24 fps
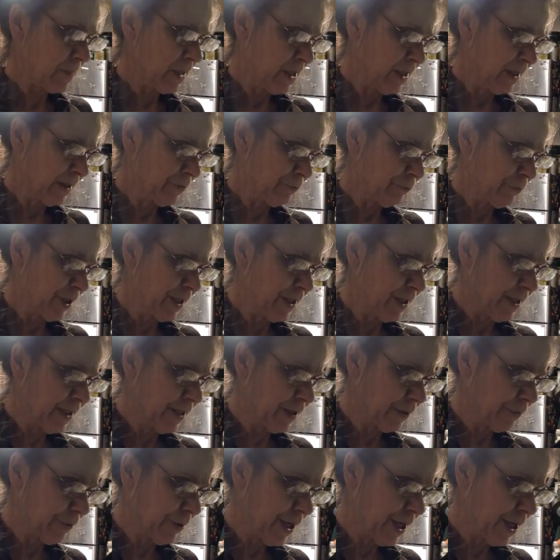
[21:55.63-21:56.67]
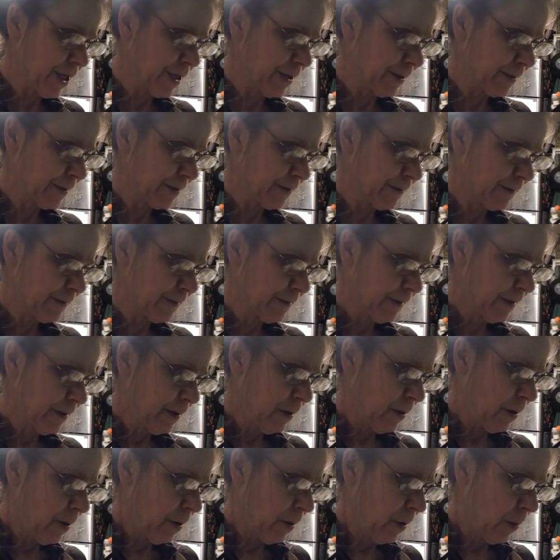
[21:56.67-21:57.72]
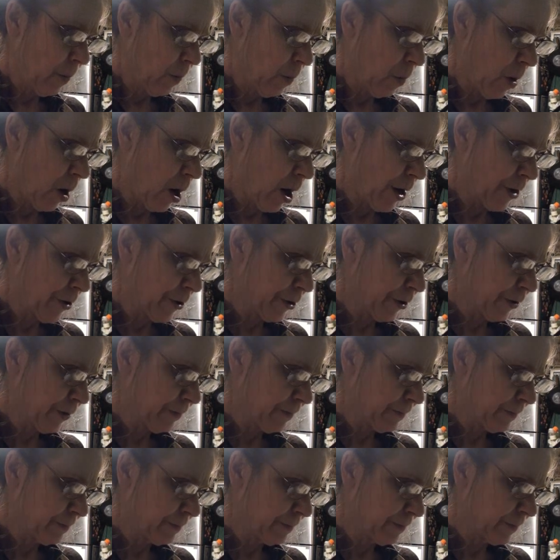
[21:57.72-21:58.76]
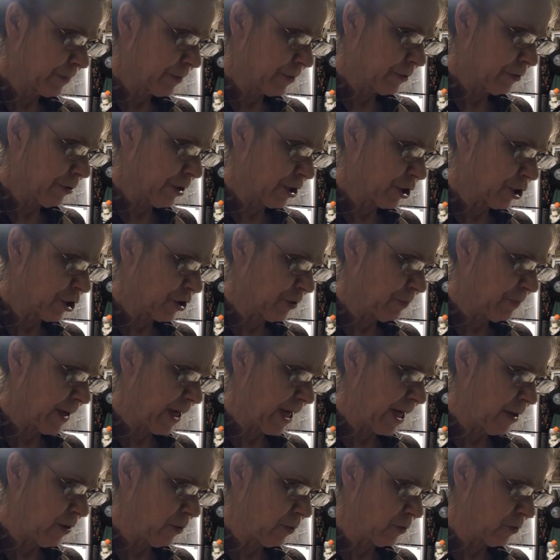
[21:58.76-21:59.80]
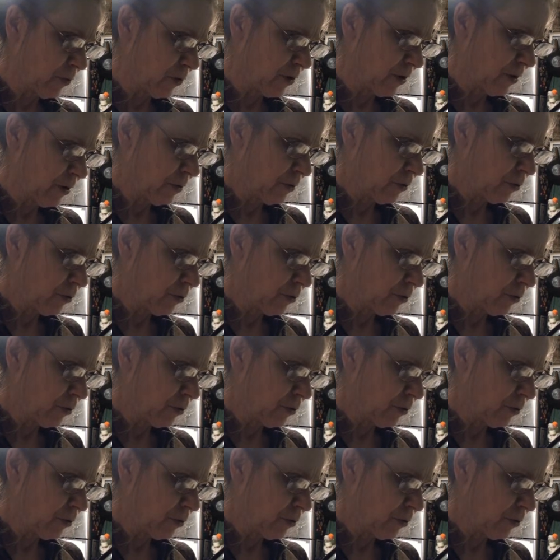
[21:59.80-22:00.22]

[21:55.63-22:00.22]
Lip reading: Let's read the ingredients. Water, crushed tomatoes,